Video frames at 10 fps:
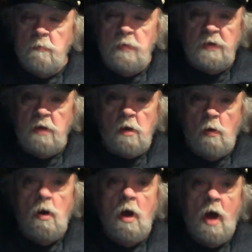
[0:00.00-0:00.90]
But
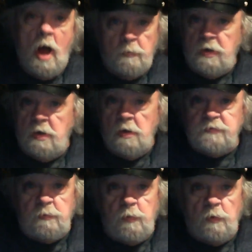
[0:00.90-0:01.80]
no, I'm going to help
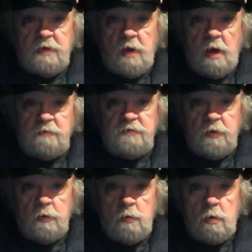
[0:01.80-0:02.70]
support the con
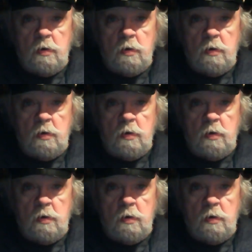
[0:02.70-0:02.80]
too.